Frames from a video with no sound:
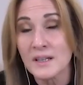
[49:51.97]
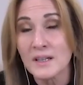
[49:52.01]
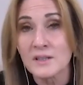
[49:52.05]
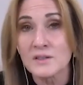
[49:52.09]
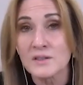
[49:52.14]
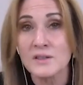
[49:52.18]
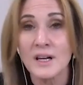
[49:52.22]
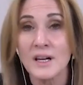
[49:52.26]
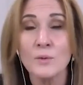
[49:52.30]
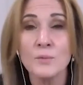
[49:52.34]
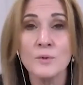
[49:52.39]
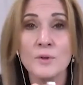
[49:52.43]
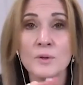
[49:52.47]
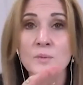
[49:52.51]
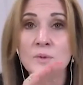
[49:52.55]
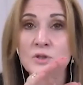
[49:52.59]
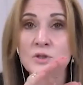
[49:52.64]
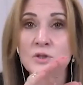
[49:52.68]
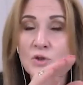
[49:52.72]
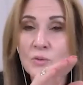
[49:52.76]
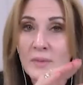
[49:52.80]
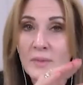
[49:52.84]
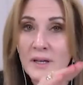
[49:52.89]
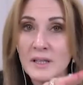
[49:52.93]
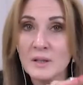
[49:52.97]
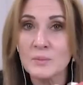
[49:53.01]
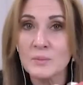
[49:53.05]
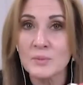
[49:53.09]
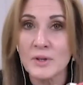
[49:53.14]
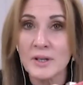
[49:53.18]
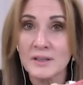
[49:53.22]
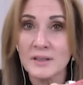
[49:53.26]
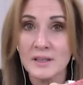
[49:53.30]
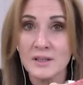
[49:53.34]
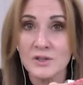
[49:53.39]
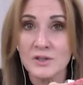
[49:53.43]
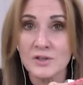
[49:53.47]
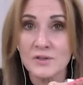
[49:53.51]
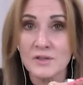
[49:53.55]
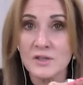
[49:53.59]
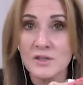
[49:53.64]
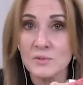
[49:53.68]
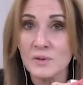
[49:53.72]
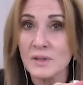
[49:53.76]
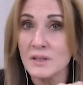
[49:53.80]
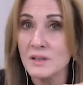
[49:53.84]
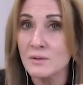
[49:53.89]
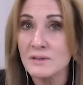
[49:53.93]
So I worked with traumatic brain
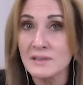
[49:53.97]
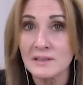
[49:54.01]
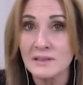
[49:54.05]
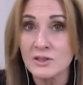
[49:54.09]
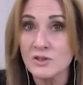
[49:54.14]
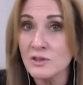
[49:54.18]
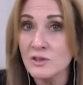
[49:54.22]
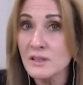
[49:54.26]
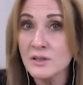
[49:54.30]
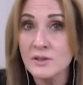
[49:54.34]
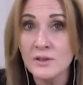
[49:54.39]
injuries where there was literally